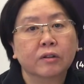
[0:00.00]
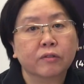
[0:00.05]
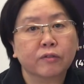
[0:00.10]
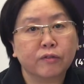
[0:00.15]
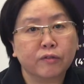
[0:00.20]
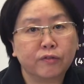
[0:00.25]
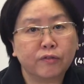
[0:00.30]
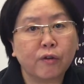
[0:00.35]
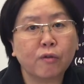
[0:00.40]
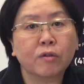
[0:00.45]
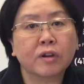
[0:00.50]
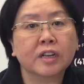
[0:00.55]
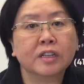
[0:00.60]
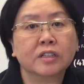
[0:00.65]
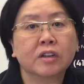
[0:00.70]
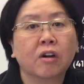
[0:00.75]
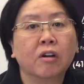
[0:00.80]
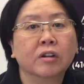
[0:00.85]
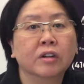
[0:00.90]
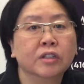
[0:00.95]
focus
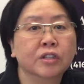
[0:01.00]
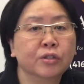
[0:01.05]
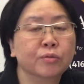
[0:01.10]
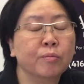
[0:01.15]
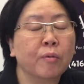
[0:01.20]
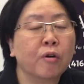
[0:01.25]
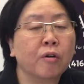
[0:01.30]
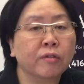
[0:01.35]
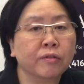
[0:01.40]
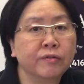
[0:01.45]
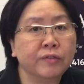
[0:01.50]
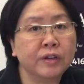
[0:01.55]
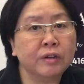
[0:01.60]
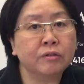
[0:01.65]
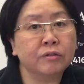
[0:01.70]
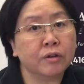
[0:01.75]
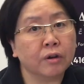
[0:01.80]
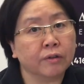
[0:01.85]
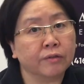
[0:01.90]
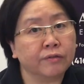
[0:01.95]
on a small
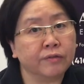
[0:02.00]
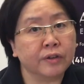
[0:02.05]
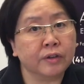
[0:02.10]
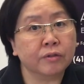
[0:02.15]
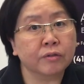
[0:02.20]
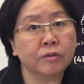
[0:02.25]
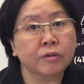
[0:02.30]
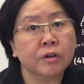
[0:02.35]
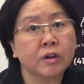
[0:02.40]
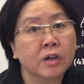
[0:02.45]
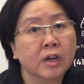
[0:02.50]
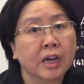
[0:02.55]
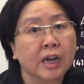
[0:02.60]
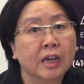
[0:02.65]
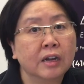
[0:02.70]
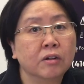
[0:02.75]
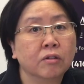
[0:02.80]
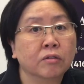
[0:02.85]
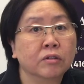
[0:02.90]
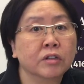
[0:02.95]
field of view
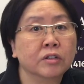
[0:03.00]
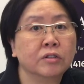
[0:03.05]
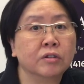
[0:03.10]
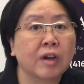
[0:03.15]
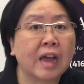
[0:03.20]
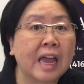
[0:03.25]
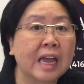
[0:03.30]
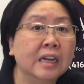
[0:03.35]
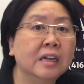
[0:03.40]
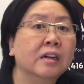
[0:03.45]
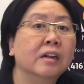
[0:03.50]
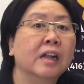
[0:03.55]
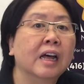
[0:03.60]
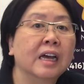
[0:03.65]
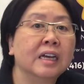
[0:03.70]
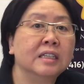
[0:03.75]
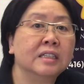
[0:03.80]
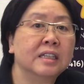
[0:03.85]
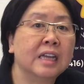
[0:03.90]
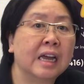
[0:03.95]
in order to
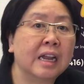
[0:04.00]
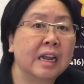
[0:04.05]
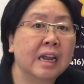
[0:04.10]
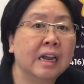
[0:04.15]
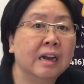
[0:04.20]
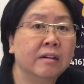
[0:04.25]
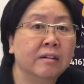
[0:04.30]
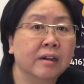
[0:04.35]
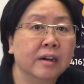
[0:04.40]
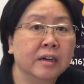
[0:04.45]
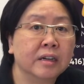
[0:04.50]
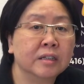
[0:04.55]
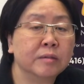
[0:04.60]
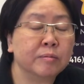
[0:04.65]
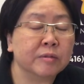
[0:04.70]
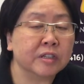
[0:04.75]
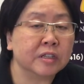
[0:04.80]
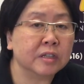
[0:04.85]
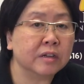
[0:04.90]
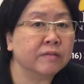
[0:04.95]
analyze that area
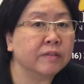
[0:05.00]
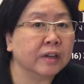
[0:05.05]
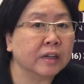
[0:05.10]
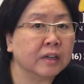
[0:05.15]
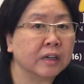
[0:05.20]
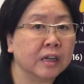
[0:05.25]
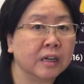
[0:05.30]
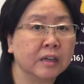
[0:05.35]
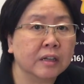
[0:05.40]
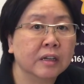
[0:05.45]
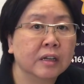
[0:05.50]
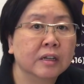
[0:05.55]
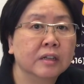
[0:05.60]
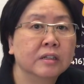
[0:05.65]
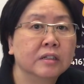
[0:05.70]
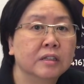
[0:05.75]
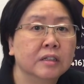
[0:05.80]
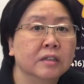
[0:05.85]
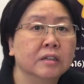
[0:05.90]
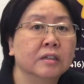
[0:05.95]
specifically
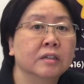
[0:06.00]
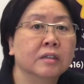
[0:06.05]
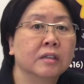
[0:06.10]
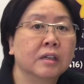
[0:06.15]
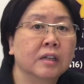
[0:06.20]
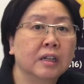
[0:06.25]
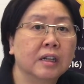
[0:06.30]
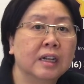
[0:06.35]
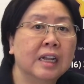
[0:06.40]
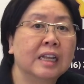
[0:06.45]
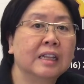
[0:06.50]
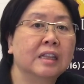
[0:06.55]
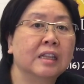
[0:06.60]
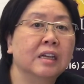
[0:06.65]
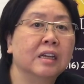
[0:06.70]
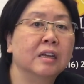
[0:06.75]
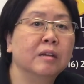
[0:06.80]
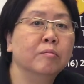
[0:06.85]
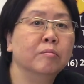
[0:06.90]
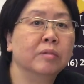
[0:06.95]
to let
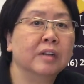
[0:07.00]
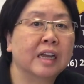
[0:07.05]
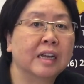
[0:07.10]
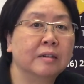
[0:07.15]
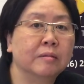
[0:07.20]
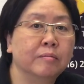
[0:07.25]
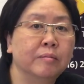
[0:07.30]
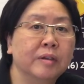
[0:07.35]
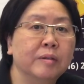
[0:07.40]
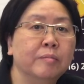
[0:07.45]
the implant be